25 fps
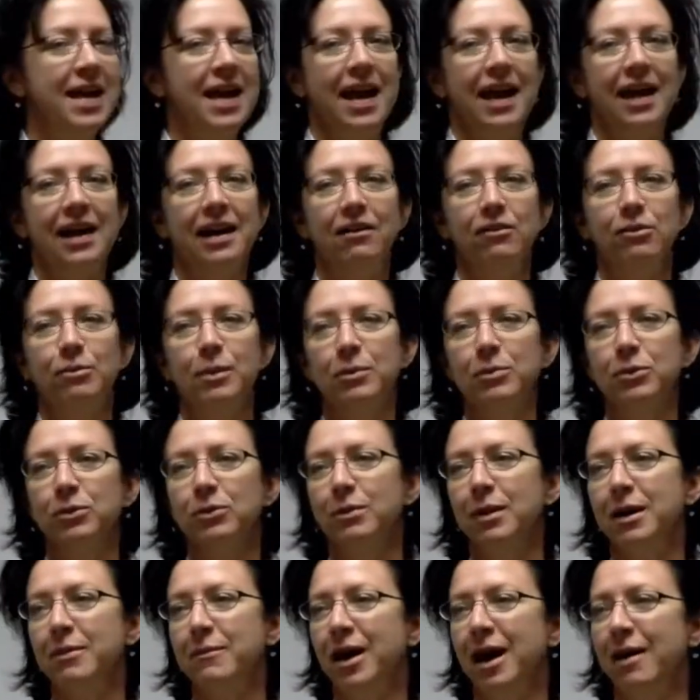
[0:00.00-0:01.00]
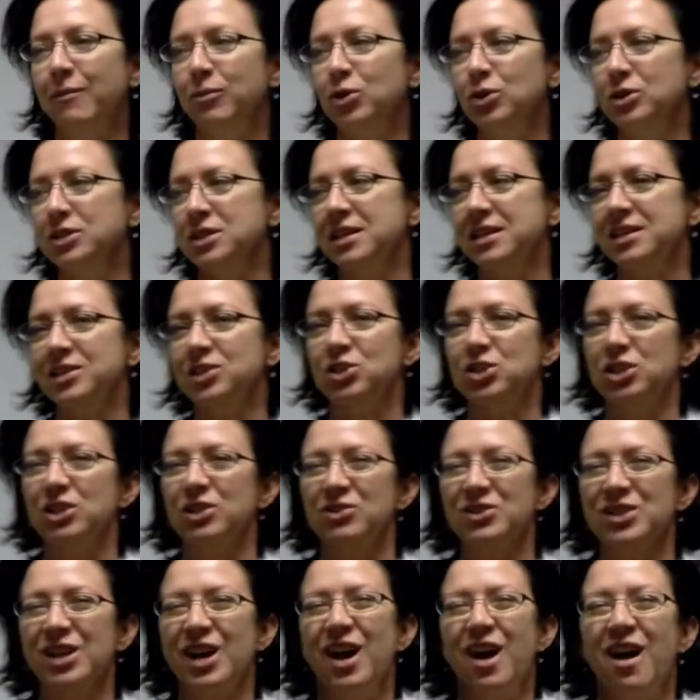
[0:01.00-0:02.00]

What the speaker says: And I remember when my mom looked at it, she goes,